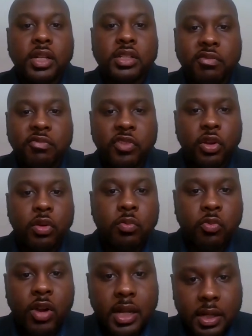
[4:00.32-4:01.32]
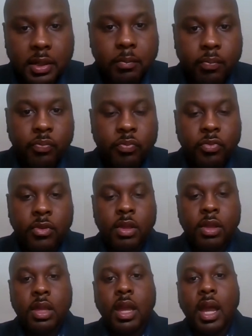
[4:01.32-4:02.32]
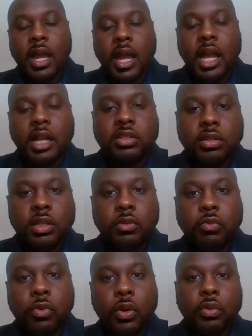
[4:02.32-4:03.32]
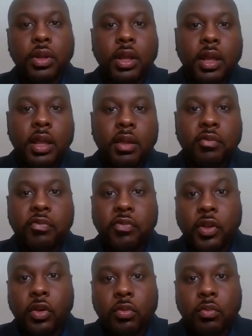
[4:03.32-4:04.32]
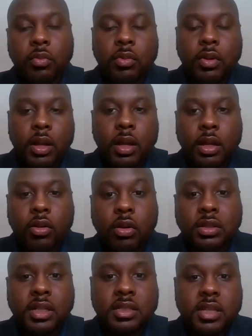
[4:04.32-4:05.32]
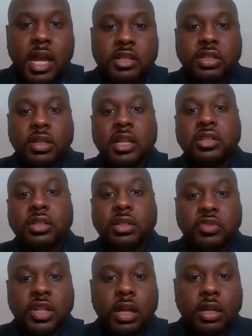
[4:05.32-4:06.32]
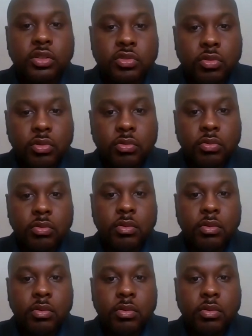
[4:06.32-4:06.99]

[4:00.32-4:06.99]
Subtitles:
into film writing. I actually wrote a film called The Assassination of Shaka Zulu.